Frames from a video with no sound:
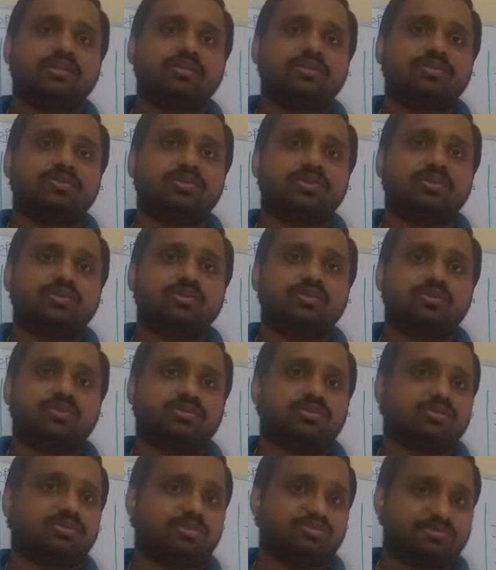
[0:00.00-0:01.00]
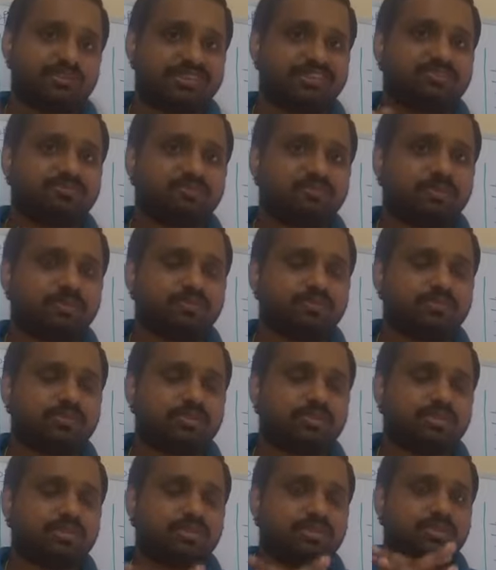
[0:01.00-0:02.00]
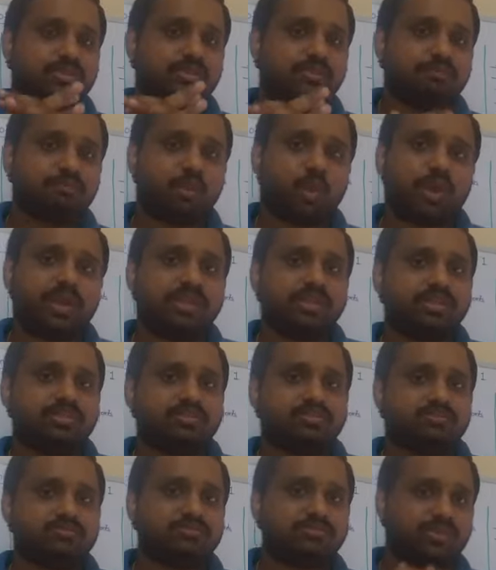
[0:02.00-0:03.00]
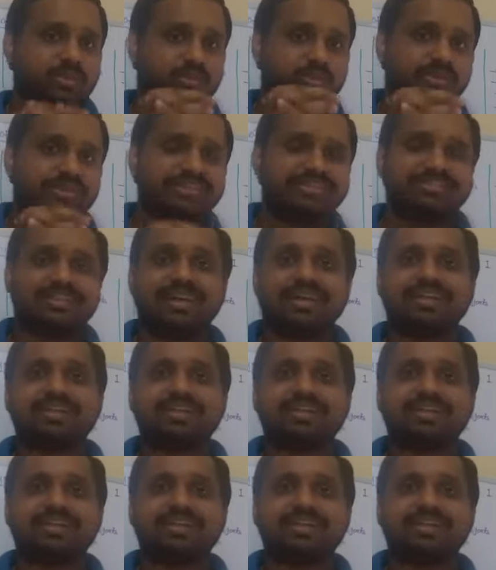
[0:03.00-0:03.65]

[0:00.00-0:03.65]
So the first point for design